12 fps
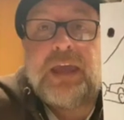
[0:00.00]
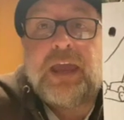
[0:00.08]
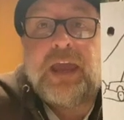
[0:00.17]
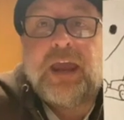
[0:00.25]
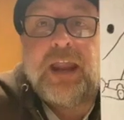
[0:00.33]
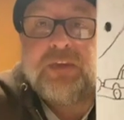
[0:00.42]

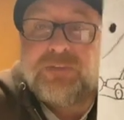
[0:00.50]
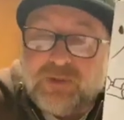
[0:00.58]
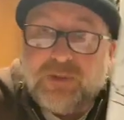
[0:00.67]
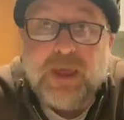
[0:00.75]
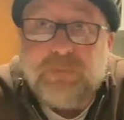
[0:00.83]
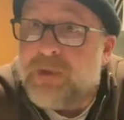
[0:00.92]
And I said,
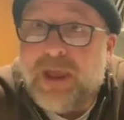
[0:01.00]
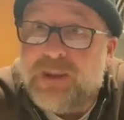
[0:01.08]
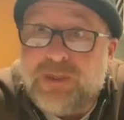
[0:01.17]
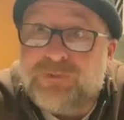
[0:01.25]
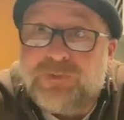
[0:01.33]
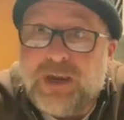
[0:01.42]
man,
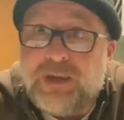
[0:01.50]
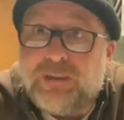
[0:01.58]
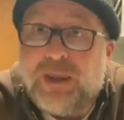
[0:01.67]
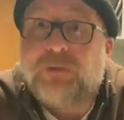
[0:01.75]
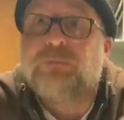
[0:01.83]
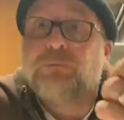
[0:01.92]
that's great.
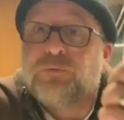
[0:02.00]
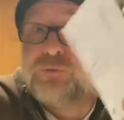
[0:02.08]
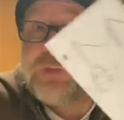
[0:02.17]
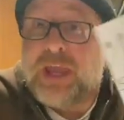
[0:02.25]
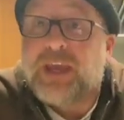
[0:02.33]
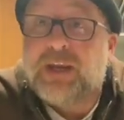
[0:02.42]
Like,
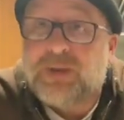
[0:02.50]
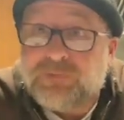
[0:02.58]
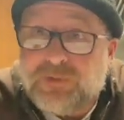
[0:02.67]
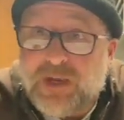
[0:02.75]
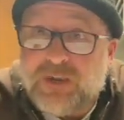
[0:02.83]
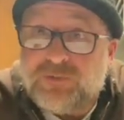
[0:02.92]
take it
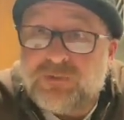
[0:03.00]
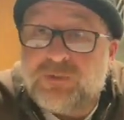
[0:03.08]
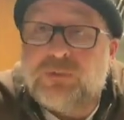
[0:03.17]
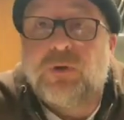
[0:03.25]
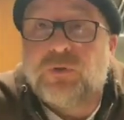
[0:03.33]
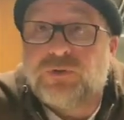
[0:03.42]
upstairs
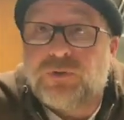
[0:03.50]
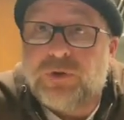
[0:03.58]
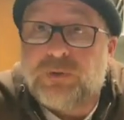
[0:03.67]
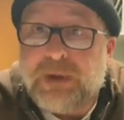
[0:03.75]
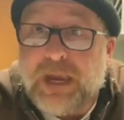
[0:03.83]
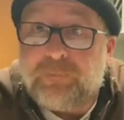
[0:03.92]
and go show your
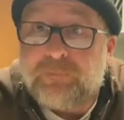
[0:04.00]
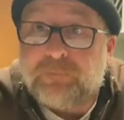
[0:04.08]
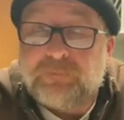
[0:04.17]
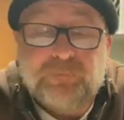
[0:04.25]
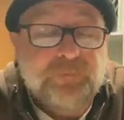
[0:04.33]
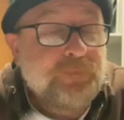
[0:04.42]
mom.
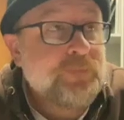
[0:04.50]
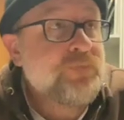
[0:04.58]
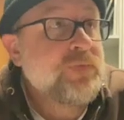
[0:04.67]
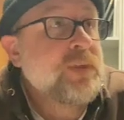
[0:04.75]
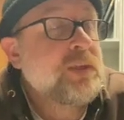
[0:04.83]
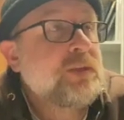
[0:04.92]

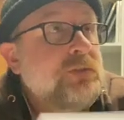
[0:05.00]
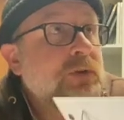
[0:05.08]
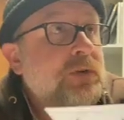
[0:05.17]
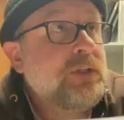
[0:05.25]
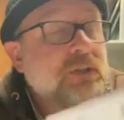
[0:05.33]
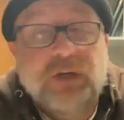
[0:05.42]
So
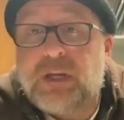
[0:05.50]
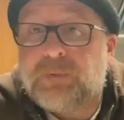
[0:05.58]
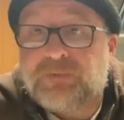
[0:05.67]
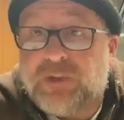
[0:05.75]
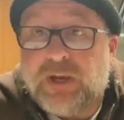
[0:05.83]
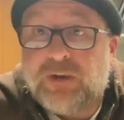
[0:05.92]
he took it
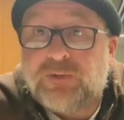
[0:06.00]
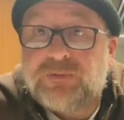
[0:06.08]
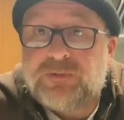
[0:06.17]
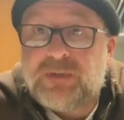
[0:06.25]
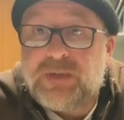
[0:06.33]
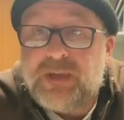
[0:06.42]

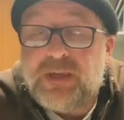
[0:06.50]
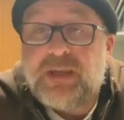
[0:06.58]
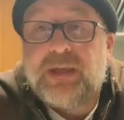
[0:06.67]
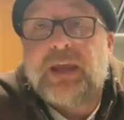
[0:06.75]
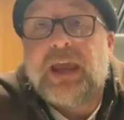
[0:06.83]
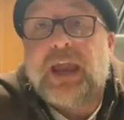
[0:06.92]
upstairs,
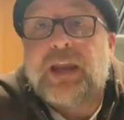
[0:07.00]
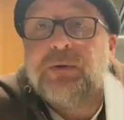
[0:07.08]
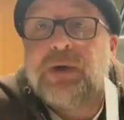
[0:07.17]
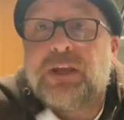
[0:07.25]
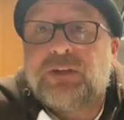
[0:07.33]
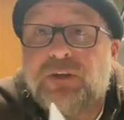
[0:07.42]
and he
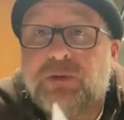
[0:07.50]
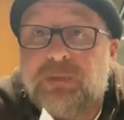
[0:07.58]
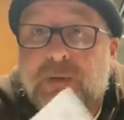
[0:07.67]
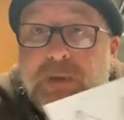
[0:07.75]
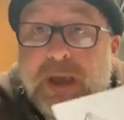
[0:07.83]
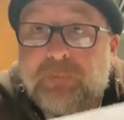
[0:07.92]
went and showed my
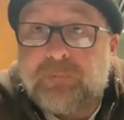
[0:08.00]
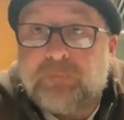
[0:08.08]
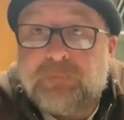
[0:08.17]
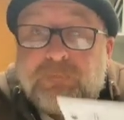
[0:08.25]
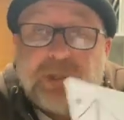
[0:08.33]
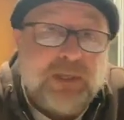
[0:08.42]
mom,
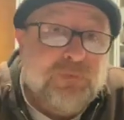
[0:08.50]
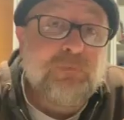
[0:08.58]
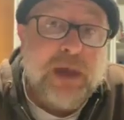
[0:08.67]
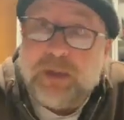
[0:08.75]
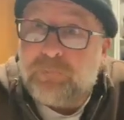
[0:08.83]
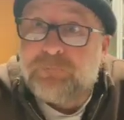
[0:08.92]
his
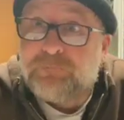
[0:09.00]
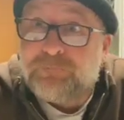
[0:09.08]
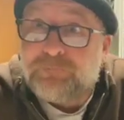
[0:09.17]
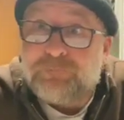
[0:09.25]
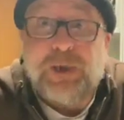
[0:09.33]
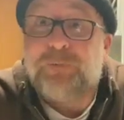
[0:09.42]
mom,
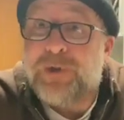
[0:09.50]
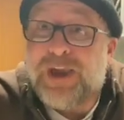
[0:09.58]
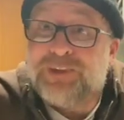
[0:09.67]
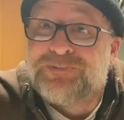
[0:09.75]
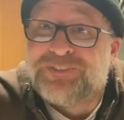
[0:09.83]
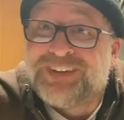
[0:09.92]
my
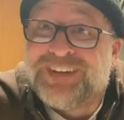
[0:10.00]
wife.